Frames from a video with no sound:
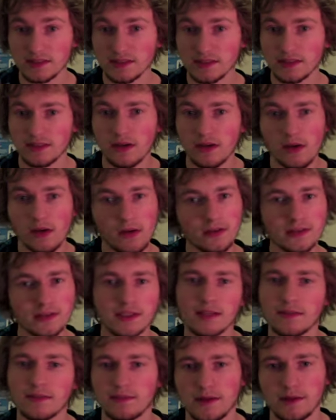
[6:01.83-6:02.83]
can all
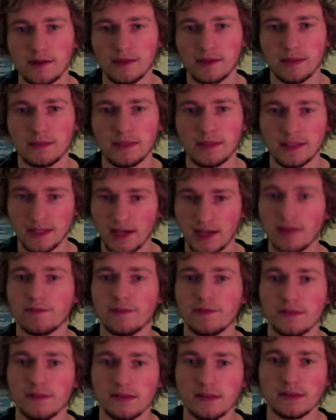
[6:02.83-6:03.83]
stand around him and die
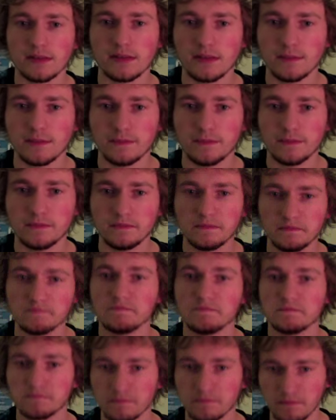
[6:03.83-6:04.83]
first.
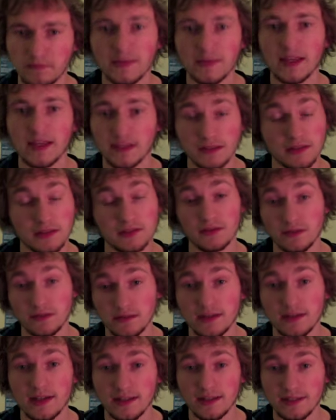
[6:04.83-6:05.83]
That's a good
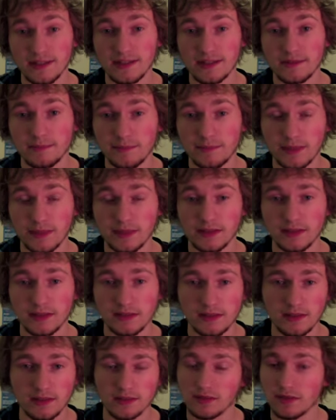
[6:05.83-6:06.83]
idea,
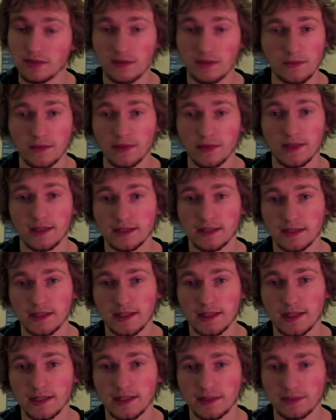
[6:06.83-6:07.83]
because you don't want that to
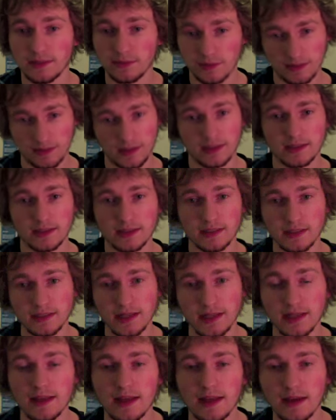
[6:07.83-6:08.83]
die. You want that to
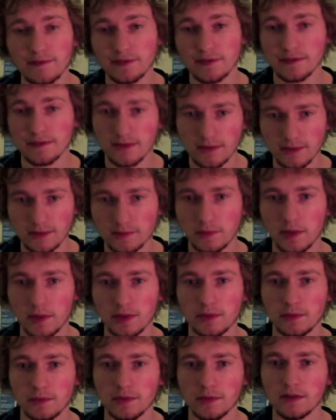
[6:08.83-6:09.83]
stay alive as long as
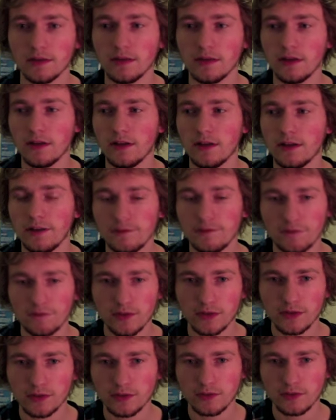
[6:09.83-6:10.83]
possible
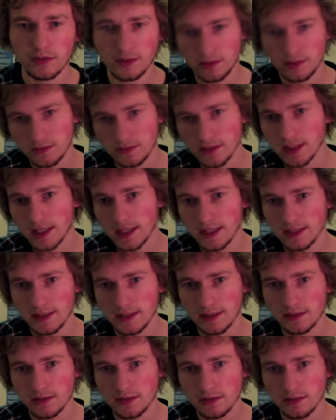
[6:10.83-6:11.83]
for you to utilise
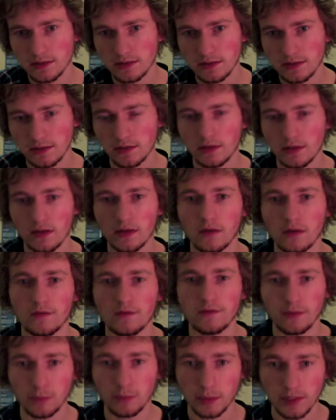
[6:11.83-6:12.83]
it to your
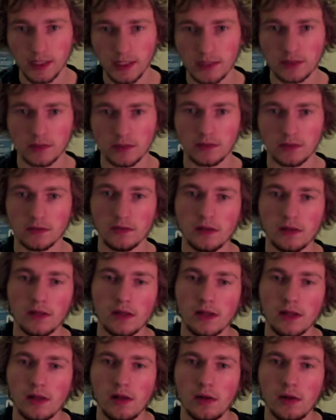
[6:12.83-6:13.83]
full potential.
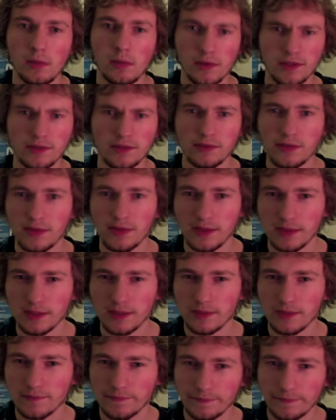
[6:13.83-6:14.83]
When you
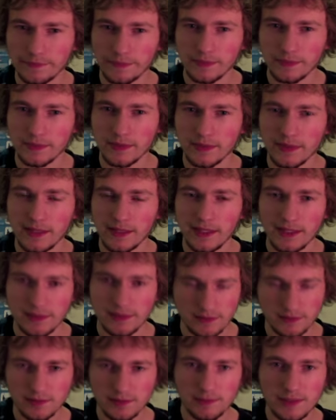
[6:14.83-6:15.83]
think it's
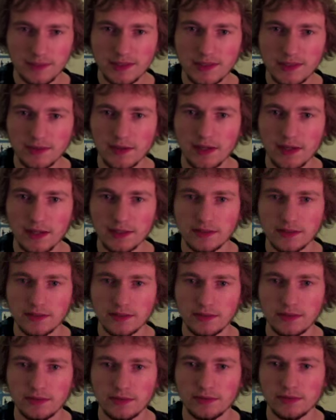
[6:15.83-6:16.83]
going to be too hard
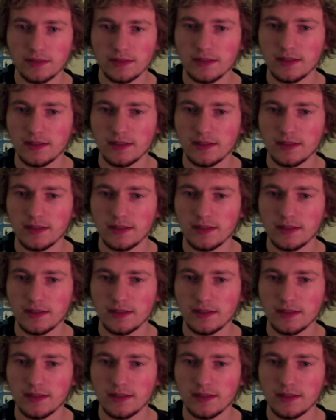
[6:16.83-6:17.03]
to